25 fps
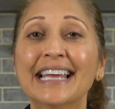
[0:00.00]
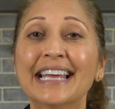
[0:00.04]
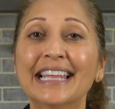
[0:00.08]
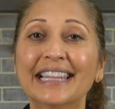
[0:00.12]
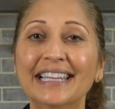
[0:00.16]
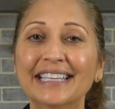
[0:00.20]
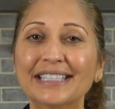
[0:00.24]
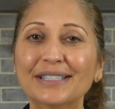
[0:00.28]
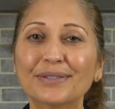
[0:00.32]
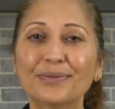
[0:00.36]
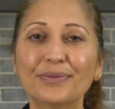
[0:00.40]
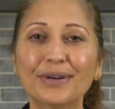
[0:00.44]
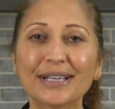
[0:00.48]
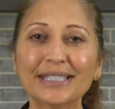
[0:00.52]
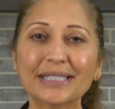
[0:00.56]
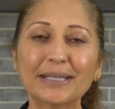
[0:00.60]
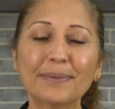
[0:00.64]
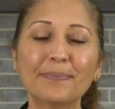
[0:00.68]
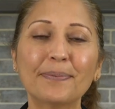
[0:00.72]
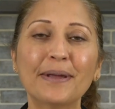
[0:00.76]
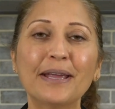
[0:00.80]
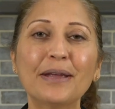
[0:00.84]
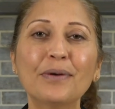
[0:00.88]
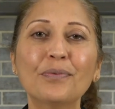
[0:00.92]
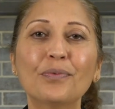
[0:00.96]
This
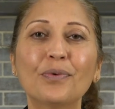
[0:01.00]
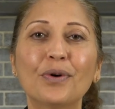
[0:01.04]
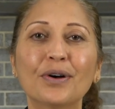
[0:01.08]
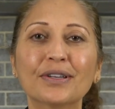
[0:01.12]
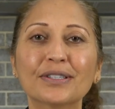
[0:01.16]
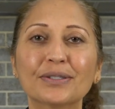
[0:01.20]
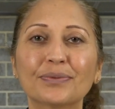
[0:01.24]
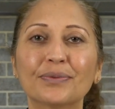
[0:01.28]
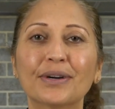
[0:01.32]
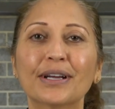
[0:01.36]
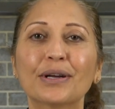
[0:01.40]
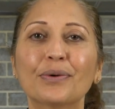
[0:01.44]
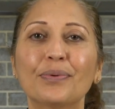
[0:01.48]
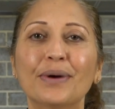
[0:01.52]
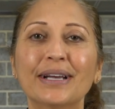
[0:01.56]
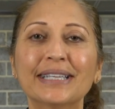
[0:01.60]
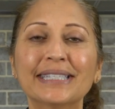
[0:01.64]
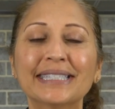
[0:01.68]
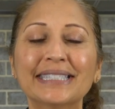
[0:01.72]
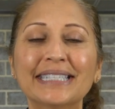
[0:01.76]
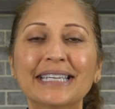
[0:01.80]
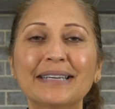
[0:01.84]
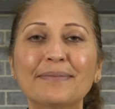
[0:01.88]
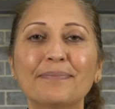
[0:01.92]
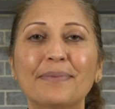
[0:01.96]
recipe was
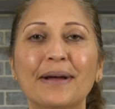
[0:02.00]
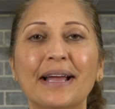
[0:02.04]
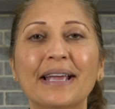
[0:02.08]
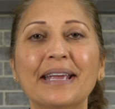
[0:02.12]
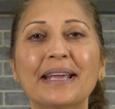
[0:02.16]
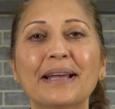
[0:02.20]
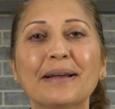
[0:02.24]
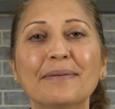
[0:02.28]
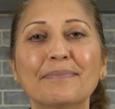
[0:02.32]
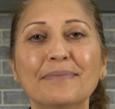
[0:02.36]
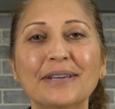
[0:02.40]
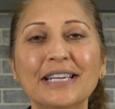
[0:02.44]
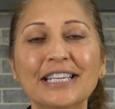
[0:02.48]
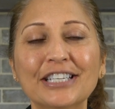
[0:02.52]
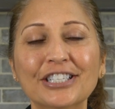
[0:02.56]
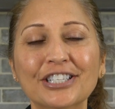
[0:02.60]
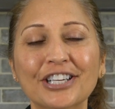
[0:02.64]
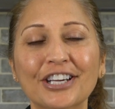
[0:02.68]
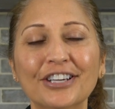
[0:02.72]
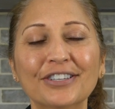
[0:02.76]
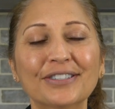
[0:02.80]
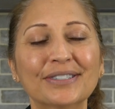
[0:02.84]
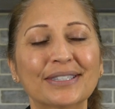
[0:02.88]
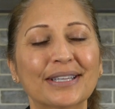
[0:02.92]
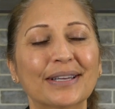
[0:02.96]
requested by
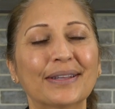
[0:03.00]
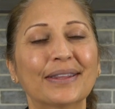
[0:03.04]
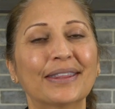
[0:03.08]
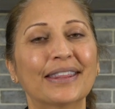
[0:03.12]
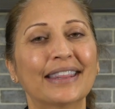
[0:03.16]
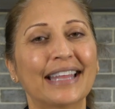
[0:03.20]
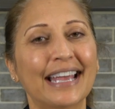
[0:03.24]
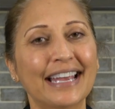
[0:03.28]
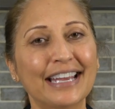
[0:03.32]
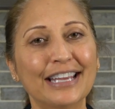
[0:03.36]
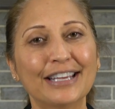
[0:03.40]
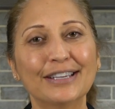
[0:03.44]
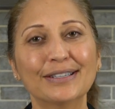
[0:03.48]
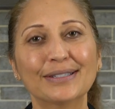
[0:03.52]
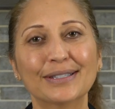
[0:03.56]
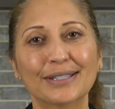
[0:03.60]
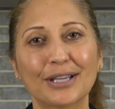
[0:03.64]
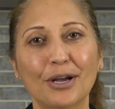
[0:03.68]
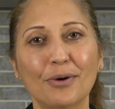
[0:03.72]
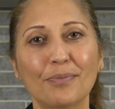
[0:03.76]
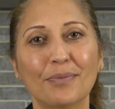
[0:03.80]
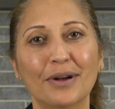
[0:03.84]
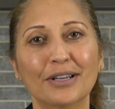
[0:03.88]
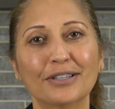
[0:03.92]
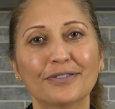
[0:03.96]
Hamisha, so thank you
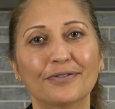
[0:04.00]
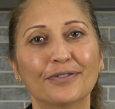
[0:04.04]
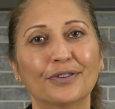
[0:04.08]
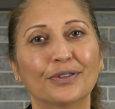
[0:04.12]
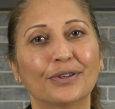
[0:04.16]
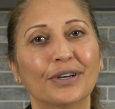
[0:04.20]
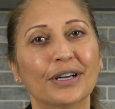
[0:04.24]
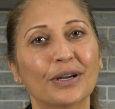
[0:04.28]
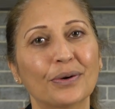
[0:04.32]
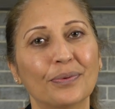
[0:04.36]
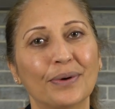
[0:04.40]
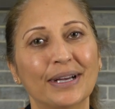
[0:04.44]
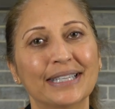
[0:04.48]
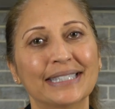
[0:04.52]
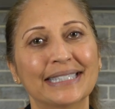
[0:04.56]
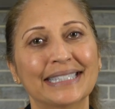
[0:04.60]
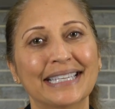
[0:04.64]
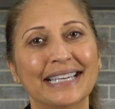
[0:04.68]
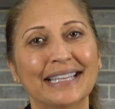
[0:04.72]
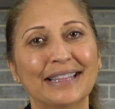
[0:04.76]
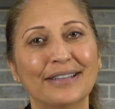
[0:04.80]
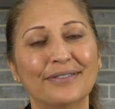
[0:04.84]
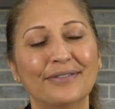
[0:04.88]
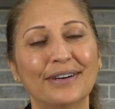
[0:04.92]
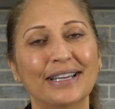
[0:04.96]
so much for
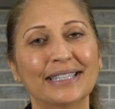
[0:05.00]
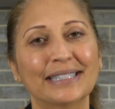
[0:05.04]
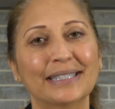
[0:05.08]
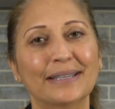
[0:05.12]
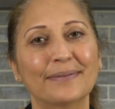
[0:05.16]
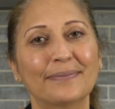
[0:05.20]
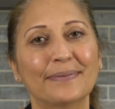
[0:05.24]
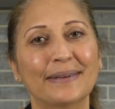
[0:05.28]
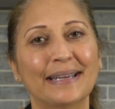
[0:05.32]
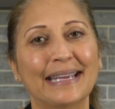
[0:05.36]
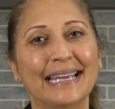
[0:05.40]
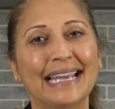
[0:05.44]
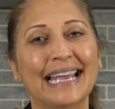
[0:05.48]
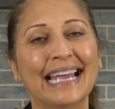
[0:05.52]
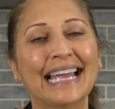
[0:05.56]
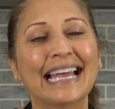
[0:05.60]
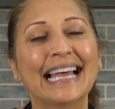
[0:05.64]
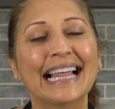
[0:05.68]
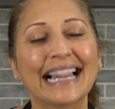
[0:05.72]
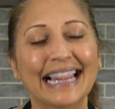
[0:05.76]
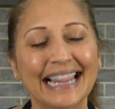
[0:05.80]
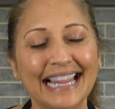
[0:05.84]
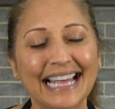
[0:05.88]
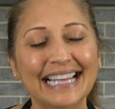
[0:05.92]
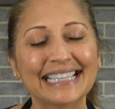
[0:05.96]
requesting the recipe.
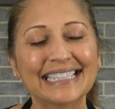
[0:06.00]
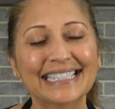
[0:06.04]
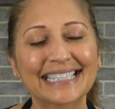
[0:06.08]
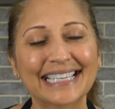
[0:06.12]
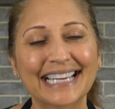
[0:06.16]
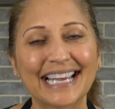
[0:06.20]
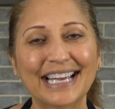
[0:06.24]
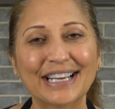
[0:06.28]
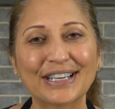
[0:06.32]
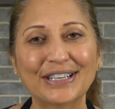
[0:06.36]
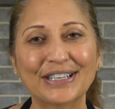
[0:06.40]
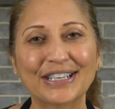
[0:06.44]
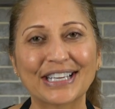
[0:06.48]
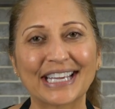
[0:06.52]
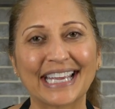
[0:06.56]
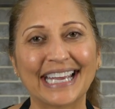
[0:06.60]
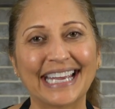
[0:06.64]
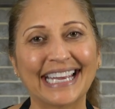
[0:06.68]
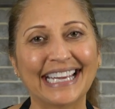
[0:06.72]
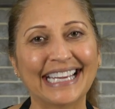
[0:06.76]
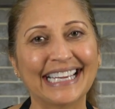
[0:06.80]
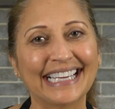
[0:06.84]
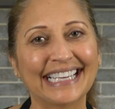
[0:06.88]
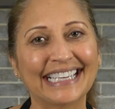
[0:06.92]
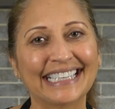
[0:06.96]
Let's get
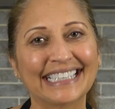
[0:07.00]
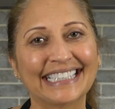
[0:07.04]
cooking.